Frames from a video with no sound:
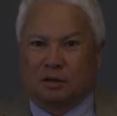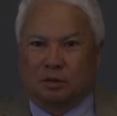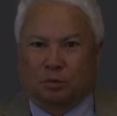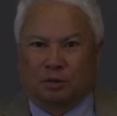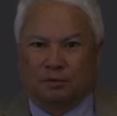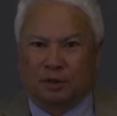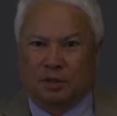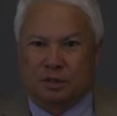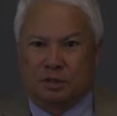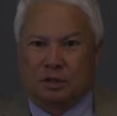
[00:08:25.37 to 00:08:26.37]
uh, with
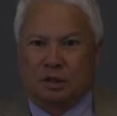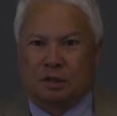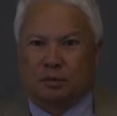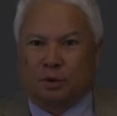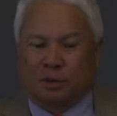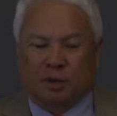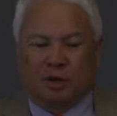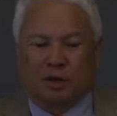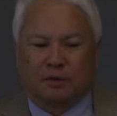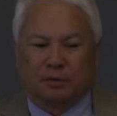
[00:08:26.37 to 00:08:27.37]
funds
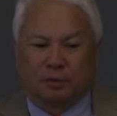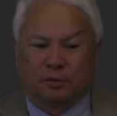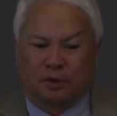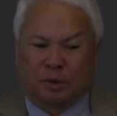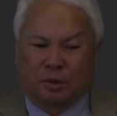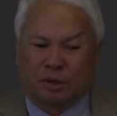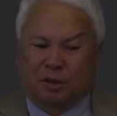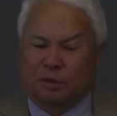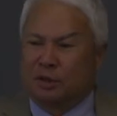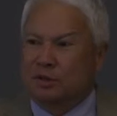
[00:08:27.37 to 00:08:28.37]
primarily from the federal
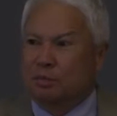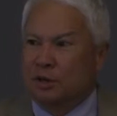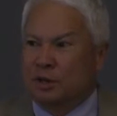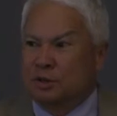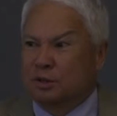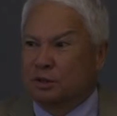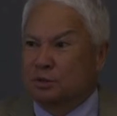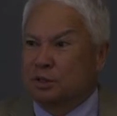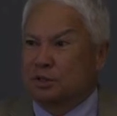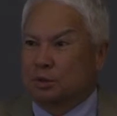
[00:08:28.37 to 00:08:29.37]
government to measure
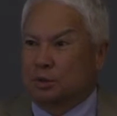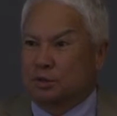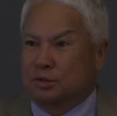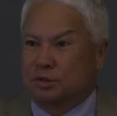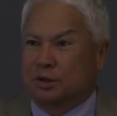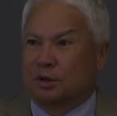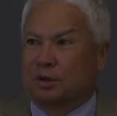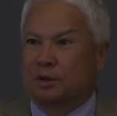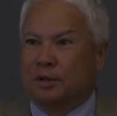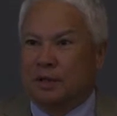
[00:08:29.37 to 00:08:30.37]
those resources to
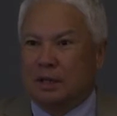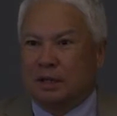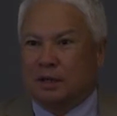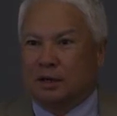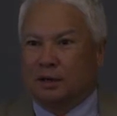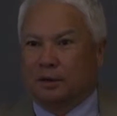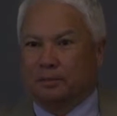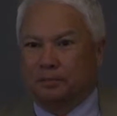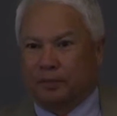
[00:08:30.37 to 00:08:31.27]
know uh,